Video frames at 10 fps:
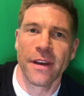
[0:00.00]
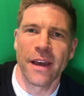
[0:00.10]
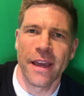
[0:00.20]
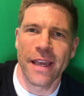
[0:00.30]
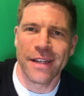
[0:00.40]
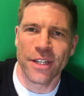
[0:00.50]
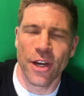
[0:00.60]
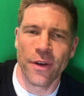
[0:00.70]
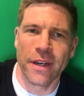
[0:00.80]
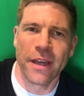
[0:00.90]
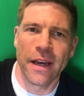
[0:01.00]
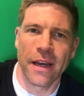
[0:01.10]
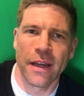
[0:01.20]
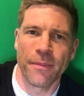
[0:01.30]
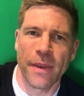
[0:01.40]
Hey, how's it going?
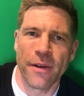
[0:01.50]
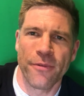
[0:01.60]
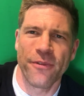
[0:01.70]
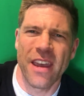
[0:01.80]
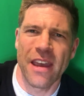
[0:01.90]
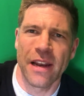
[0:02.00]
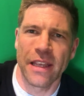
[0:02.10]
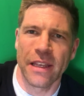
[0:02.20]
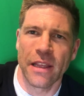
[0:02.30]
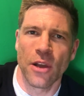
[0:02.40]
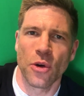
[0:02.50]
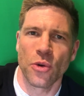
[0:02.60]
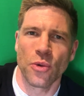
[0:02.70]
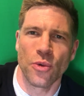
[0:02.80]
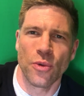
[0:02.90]
Been a fairly
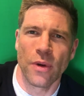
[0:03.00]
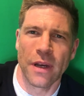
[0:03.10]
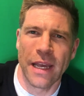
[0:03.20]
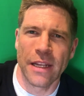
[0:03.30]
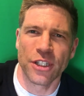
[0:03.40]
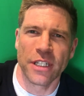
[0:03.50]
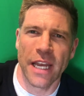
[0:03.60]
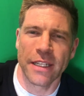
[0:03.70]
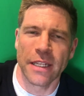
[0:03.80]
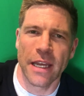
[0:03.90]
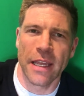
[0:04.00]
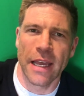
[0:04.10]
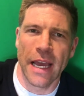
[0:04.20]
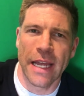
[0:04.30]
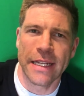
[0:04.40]
low energy day today,
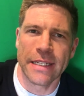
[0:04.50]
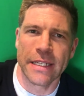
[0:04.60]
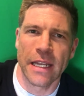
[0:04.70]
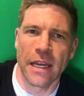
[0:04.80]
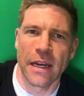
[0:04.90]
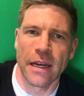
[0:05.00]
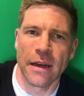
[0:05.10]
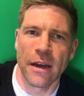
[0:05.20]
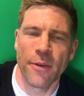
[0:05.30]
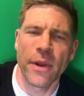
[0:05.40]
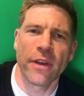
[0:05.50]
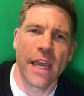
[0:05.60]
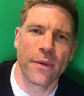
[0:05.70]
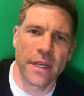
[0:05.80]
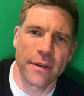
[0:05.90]
and I've been okay
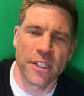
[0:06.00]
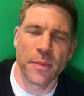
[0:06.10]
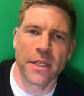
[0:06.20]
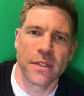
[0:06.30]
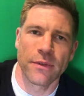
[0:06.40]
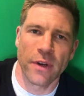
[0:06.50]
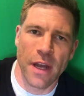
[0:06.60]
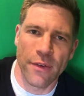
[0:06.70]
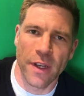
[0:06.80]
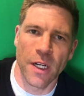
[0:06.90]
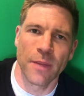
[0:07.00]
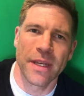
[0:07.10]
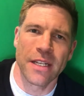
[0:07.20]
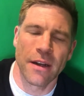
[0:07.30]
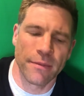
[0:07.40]
with that. Just been sort of recovering a little
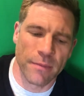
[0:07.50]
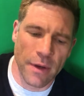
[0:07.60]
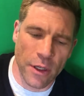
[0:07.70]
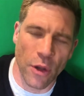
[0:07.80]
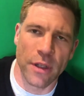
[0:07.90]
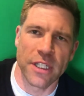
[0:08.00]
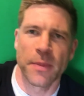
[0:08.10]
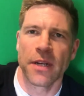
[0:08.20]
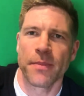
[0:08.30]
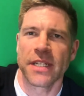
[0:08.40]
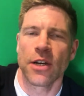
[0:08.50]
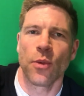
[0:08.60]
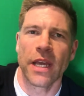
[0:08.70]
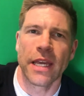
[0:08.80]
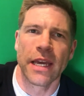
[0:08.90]
bit. Acknowledge it's been a busier
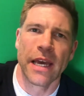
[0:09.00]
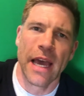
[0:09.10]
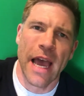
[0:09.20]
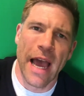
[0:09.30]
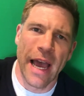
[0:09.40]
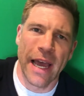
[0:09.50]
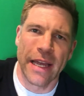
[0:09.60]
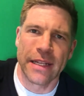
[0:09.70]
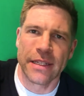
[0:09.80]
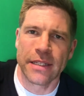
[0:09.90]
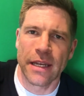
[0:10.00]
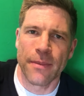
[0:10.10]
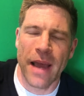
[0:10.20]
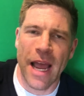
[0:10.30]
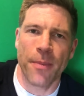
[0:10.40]
week, and I'm
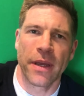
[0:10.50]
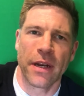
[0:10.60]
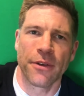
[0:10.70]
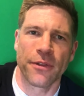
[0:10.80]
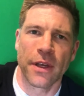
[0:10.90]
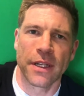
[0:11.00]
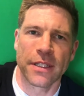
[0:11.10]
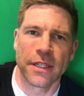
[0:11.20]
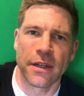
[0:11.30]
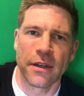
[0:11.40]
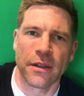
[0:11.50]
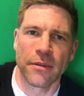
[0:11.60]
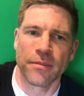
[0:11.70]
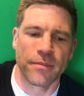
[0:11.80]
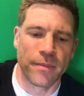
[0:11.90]
happy enough that I'll
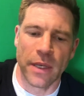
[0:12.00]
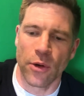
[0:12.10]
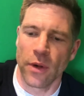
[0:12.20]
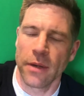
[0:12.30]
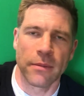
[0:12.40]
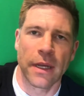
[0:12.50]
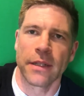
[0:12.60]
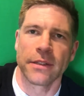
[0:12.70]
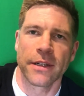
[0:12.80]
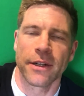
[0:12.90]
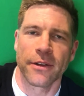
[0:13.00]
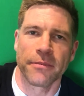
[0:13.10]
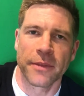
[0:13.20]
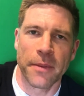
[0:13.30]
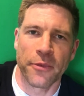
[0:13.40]
be all right and I'll
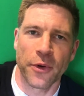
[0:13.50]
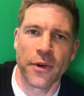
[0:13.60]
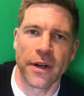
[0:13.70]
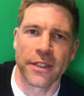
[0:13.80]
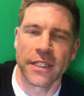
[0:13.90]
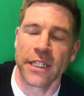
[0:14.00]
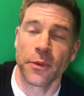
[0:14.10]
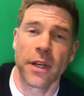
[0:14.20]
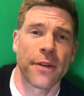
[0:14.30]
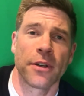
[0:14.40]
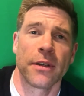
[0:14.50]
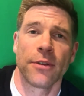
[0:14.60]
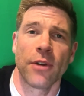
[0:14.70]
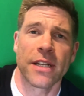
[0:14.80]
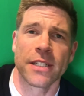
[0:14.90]
come through, and I just need to recover and
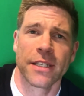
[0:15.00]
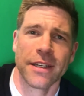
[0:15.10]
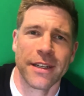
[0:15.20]
rest,